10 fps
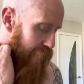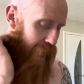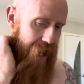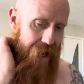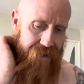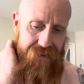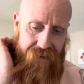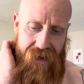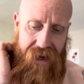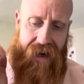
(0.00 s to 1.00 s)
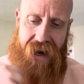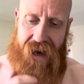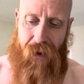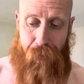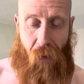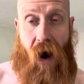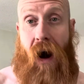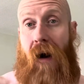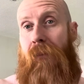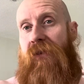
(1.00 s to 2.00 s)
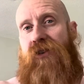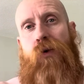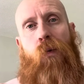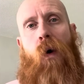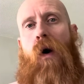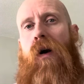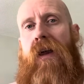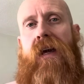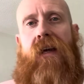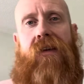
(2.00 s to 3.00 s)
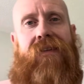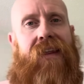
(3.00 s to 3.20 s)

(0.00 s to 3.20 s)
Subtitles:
And but do you know what, like,